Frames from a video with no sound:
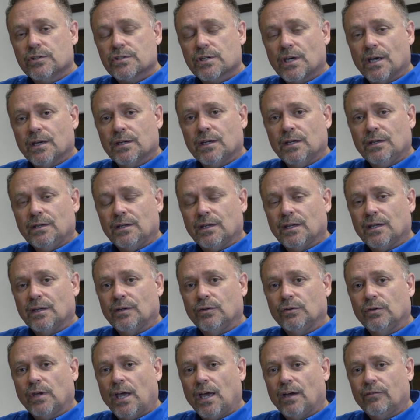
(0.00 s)
socket
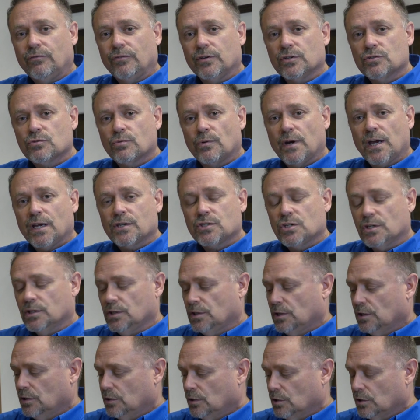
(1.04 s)
and 1/2-inch
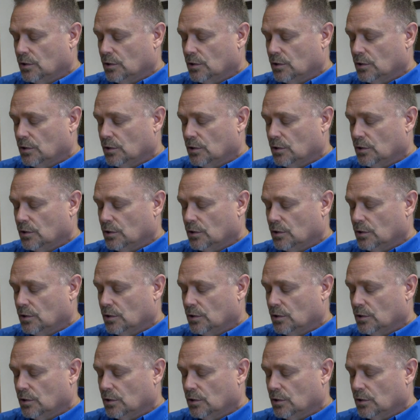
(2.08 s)
ratchet